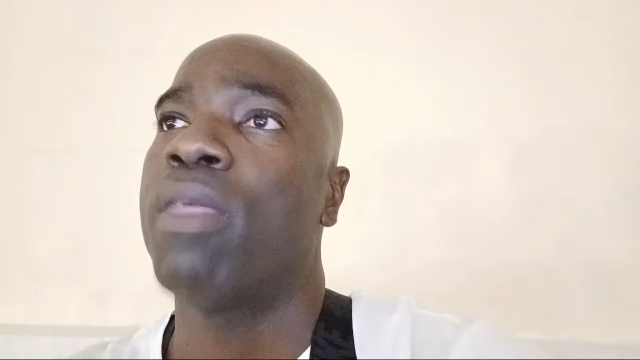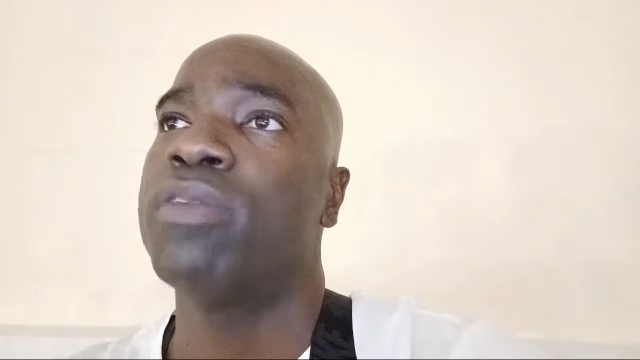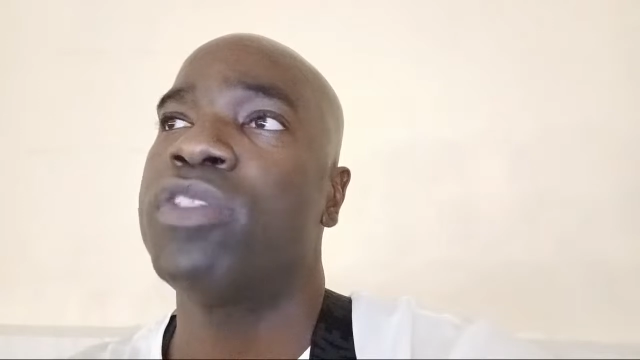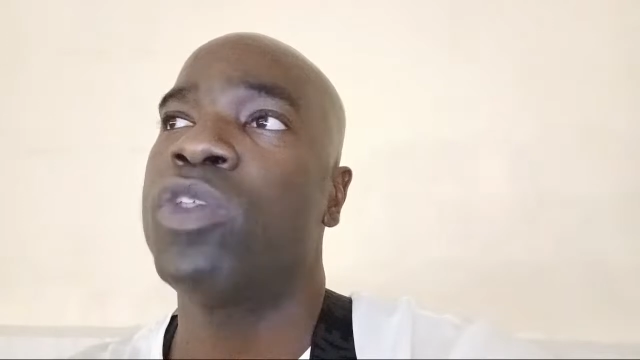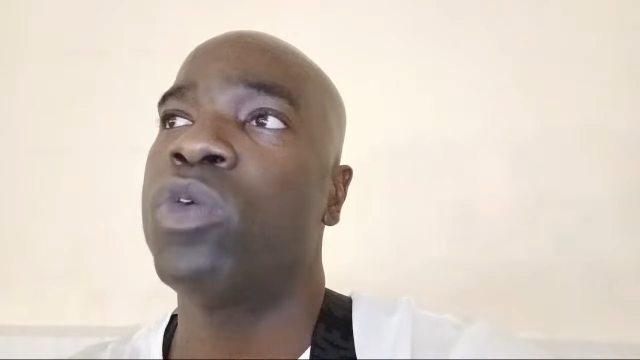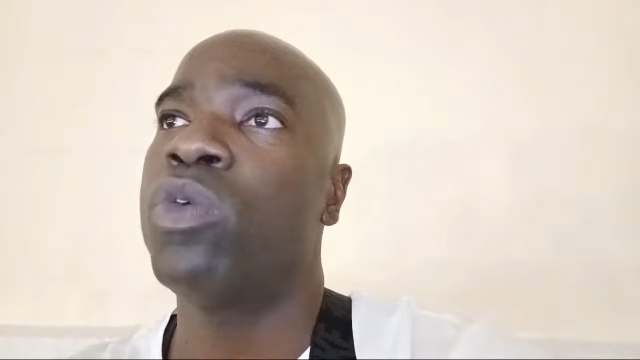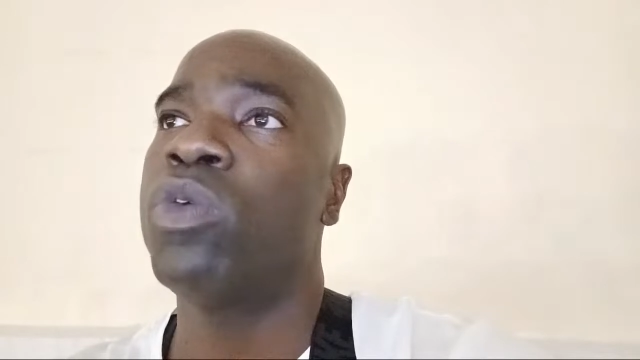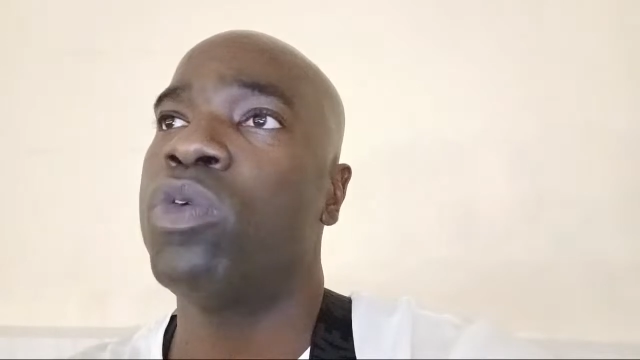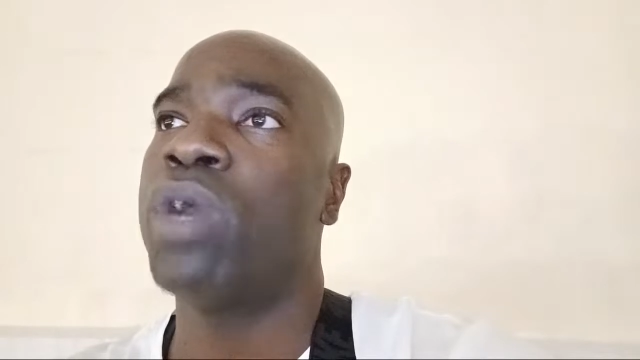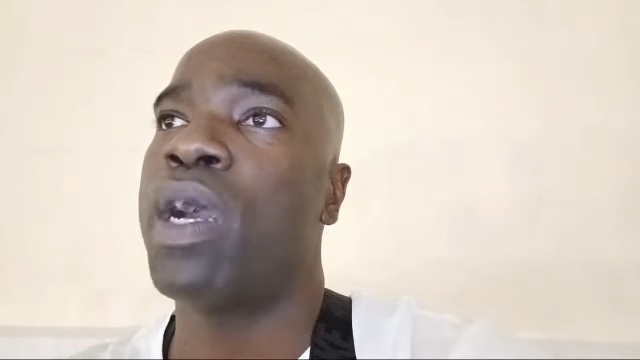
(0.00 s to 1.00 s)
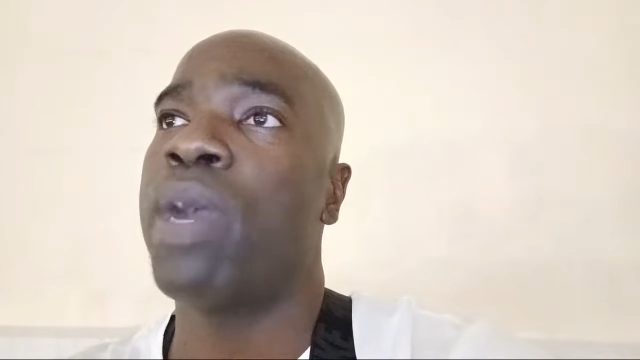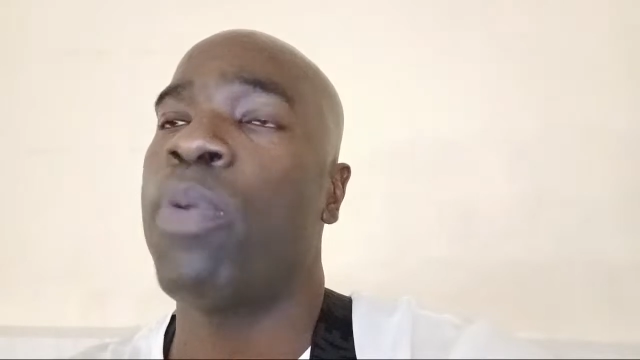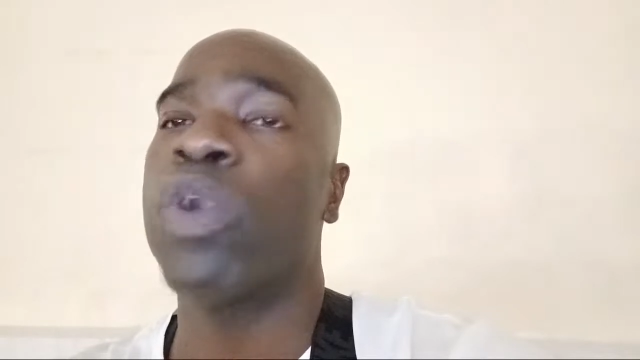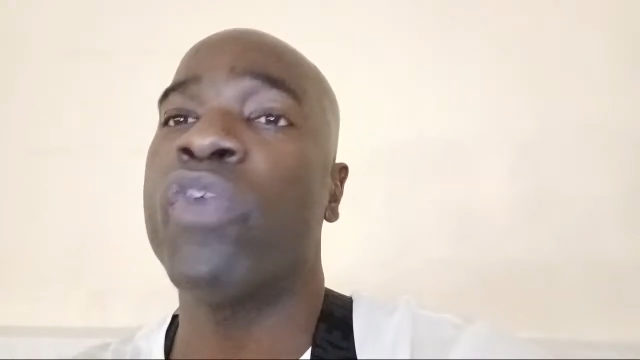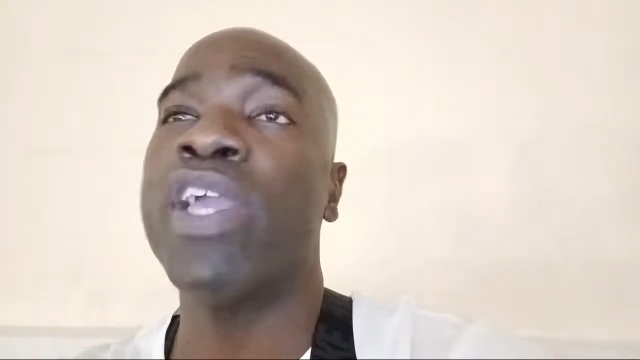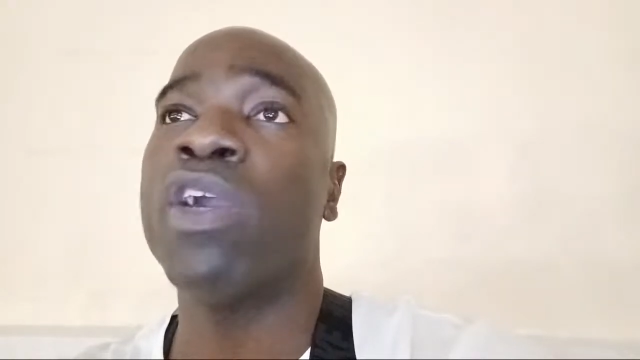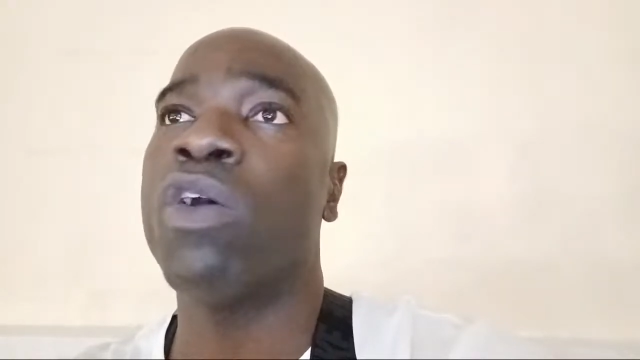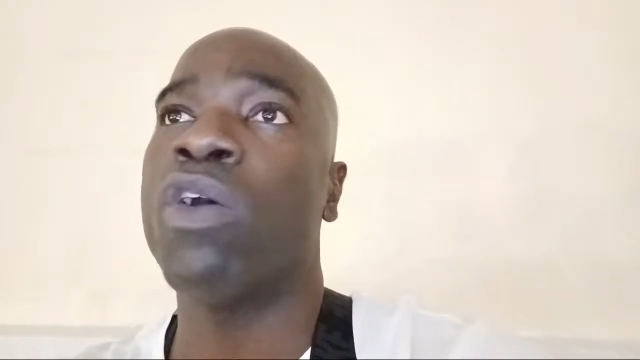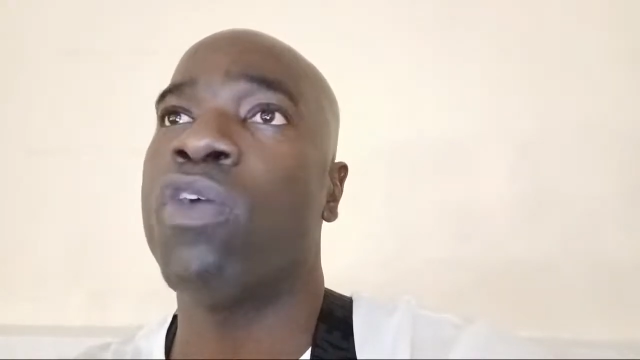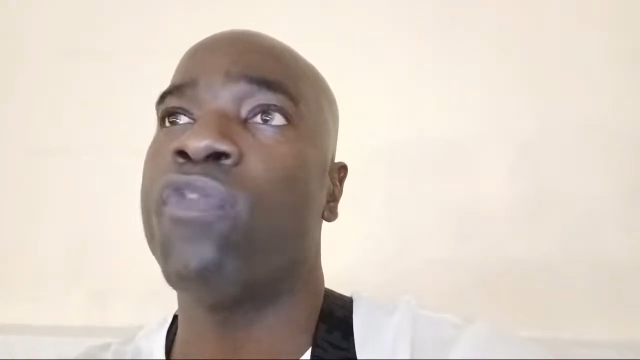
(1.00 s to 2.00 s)
Puerto
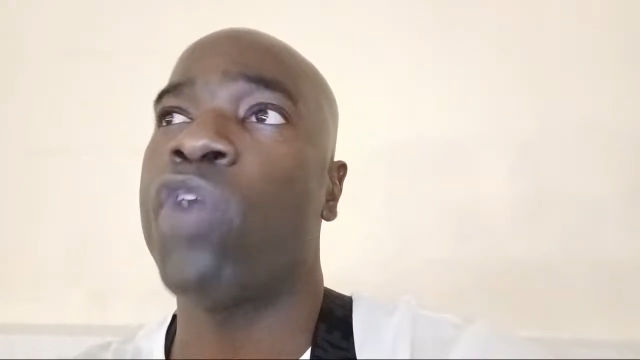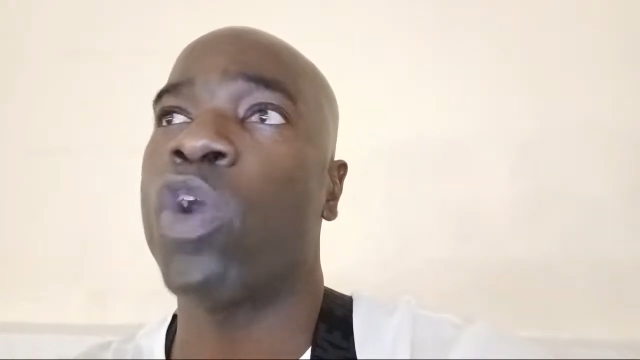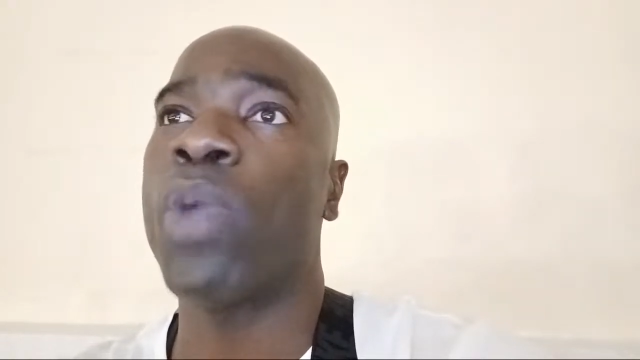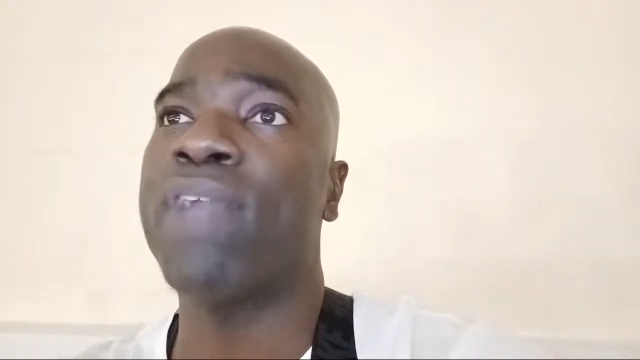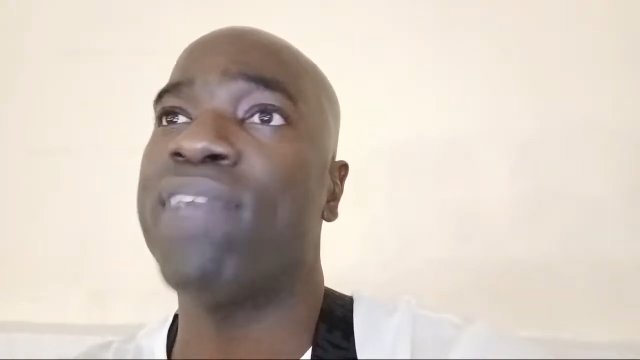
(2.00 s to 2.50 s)
Rico for a quick